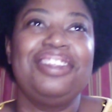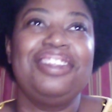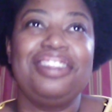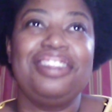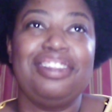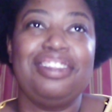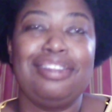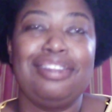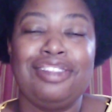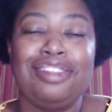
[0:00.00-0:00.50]

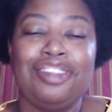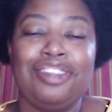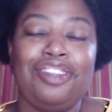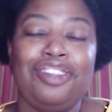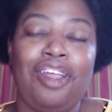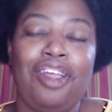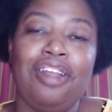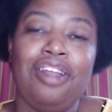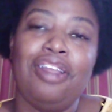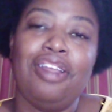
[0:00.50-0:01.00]
this is the
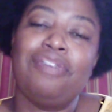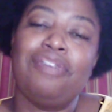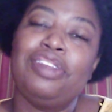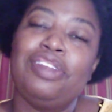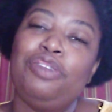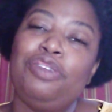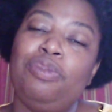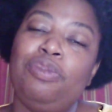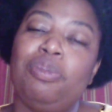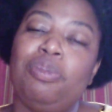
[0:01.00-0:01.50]
start of a
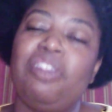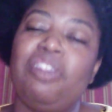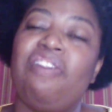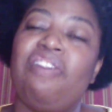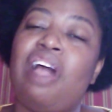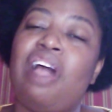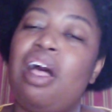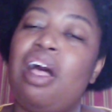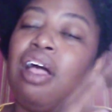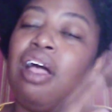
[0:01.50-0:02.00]
new
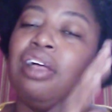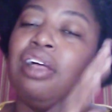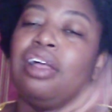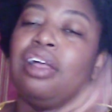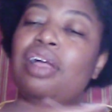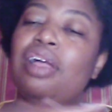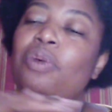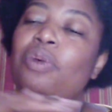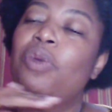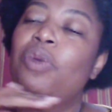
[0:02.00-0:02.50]
vlog.
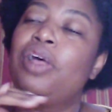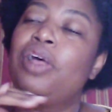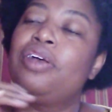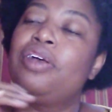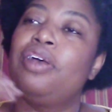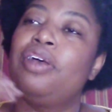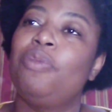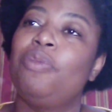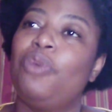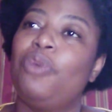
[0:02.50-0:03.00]

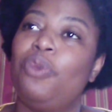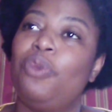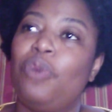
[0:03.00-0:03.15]
Welcome.